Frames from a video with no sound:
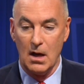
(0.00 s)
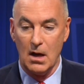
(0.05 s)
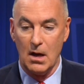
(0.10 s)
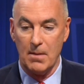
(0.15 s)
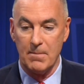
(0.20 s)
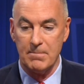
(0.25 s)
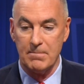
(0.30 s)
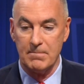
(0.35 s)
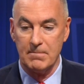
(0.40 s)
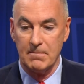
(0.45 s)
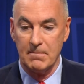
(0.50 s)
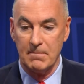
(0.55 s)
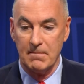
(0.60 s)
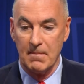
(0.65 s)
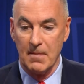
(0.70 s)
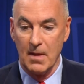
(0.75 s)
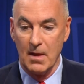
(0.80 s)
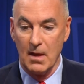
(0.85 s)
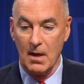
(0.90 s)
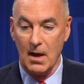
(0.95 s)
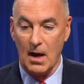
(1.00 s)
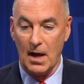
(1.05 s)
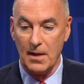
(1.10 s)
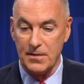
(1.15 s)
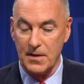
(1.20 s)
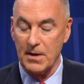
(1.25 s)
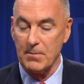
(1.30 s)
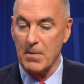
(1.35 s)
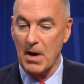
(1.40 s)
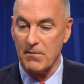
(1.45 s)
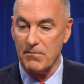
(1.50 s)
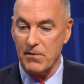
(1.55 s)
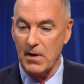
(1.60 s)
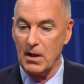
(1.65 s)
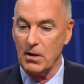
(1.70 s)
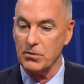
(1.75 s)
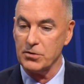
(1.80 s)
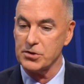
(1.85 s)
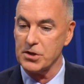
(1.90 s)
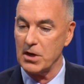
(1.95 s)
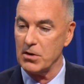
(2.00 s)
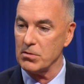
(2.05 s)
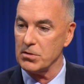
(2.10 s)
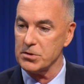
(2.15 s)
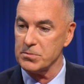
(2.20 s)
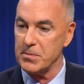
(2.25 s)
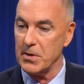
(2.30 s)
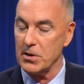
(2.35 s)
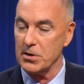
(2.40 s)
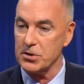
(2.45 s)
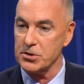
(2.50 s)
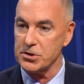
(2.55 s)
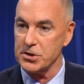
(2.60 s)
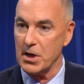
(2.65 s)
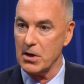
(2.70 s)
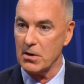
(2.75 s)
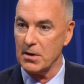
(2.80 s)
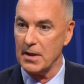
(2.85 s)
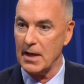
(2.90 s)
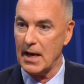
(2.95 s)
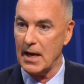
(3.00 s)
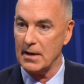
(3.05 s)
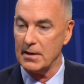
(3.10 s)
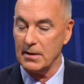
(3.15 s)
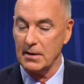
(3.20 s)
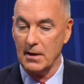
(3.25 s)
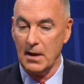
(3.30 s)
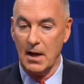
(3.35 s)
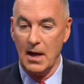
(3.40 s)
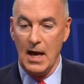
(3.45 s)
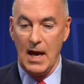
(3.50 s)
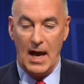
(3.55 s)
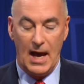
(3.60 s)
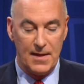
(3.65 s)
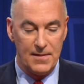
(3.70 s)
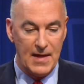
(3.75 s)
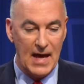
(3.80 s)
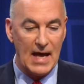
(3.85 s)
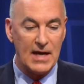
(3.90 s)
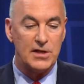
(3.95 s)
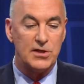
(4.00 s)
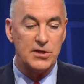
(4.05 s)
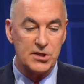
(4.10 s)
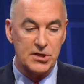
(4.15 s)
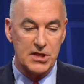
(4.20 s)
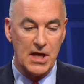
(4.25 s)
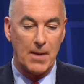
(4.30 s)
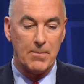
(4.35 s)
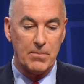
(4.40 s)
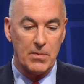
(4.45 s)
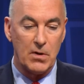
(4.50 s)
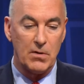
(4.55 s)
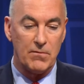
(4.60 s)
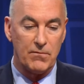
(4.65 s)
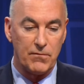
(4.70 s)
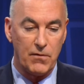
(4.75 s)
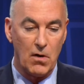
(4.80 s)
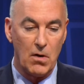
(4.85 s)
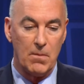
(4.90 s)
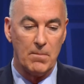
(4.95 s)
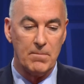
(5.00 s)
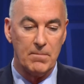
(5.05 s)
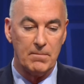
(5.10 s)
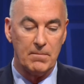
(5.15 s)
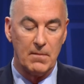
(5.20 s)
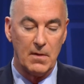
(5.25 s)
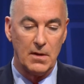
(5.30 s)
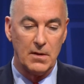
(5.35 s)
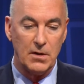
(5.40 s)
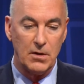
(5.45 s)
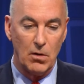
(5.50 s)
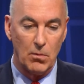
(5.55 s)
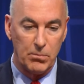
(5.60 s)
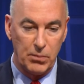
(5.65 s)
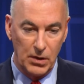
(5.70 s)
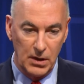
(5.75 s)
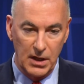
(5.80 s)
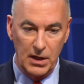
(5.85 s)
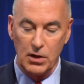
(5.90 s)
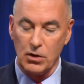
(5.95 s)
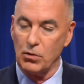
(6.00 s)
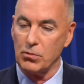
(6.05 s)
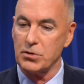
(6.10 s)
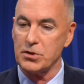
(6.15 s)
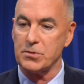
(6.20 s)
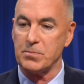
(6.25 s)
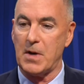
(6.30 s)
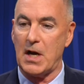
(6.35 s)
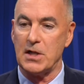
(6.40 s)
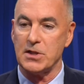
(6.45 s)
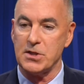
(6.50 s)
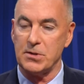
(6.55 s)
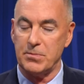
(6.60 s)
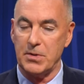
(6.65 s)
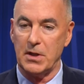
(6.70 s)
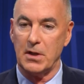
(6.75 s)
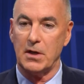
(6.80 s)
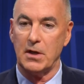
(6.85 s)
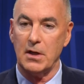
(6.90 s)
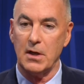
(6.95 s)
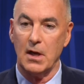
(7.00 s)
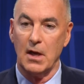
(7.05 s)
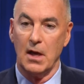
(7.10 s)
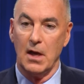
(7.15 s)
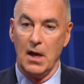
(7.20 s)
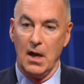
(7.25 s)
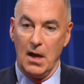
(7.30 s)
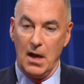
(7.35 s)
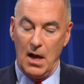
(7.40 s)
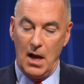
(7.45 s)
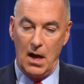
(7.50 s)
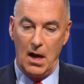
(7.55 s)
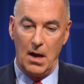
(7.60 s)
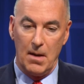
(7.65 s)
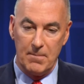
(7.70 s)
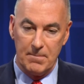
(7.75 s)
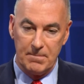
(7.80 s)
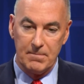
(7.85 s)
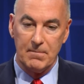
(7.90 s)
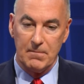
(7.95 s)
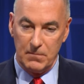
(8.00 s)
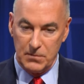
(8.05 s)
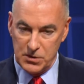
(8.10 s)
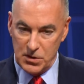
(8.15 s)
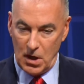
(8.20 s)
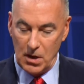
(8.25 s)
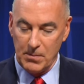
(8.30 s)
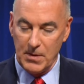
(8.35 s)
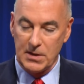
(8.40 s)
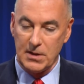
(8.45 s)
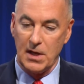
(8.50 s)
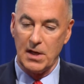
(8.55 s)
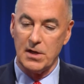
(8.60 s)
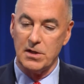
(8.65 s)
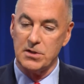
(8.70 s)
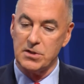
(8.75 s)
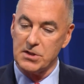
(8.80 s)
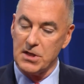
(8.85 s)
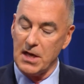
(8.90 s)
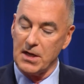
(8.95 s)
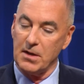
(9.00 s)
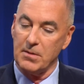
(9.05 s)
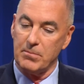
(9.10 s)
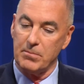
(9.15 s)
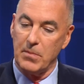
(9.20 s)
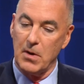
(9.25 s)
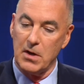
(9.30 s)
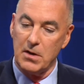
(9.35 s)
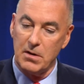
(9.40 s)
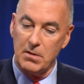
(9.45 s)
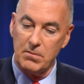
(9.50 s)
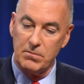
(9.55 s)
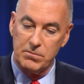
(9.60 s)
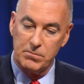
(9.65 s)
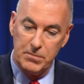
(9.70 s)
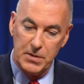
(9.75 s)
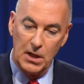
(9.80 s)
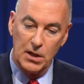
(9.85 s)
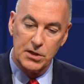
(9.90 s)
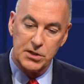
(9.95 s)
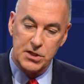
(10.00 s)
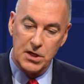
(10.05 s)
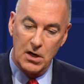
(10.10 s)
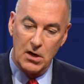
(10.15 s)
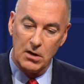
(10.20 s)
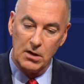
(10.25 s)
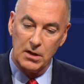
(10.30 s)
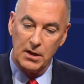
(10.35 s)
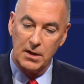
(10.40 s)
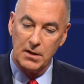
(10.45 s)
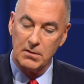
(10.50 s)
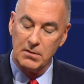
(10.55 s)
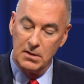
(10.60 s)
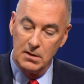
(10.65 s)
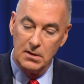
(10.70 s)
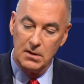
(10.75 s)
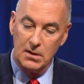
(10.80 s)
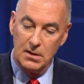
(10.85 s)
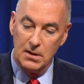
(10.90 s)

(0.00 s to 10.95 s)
I think my fellow generals bear a share of that. And that is separate from, you know, political responsibility. We'll talk about that in a second. But militarily,